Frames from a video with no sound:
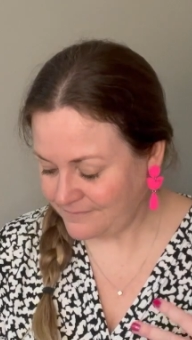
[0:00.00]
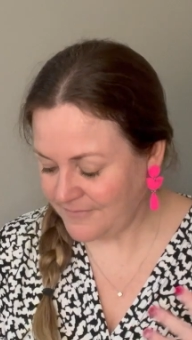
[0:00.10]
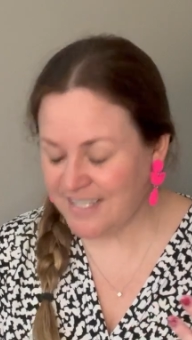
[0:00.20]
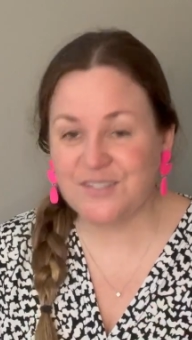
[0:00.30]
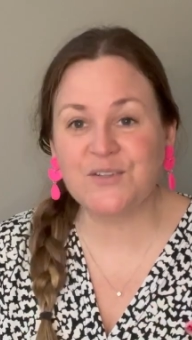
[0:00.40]

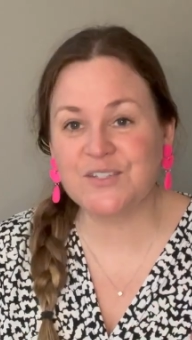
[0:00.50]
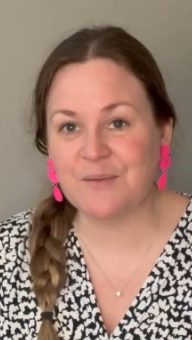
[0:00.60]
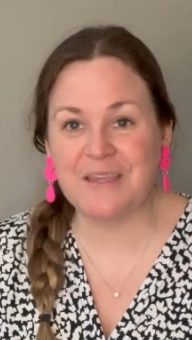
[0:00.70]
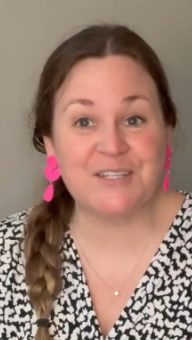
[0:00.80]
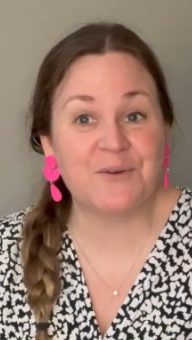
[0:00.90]
And so there's
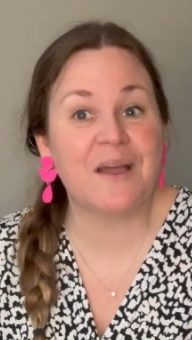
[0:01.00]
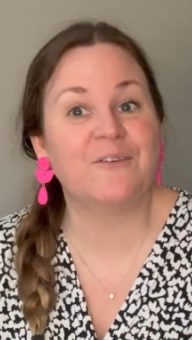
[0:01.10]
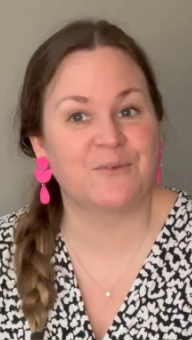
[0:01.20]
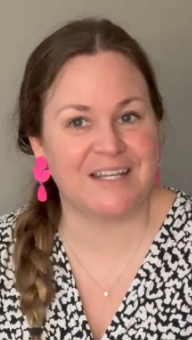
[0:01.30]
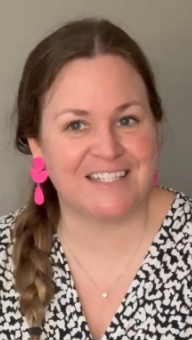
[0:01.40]
some that don't have
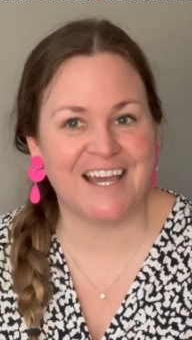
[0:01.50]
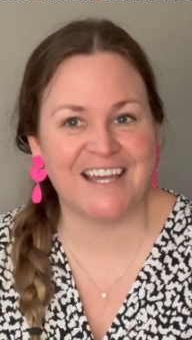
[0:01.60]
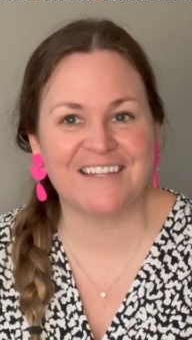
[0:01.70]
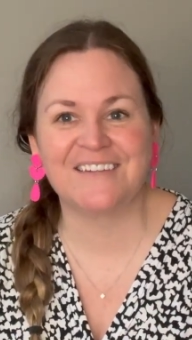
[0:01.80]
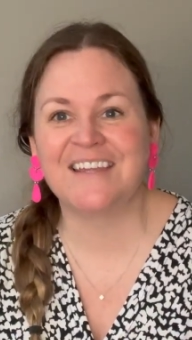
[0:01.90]
a red
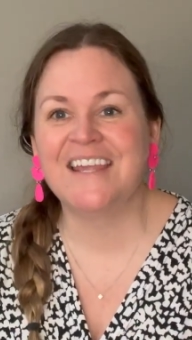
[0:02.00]
dot.